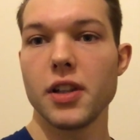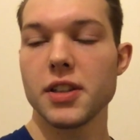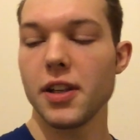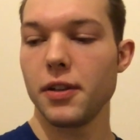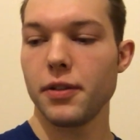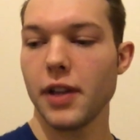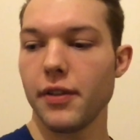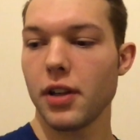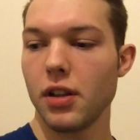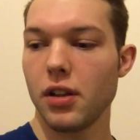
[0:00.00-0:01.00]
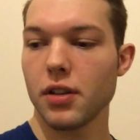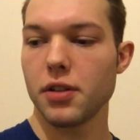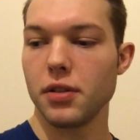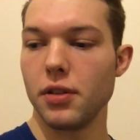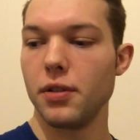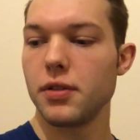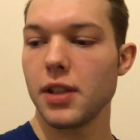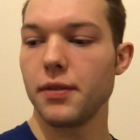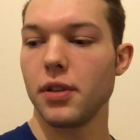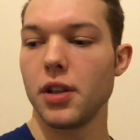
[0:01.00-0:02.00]
It's now 5 o'clock, so
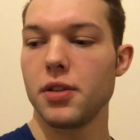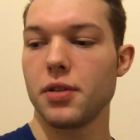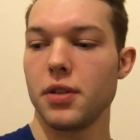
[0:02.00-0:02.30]
time for lunch,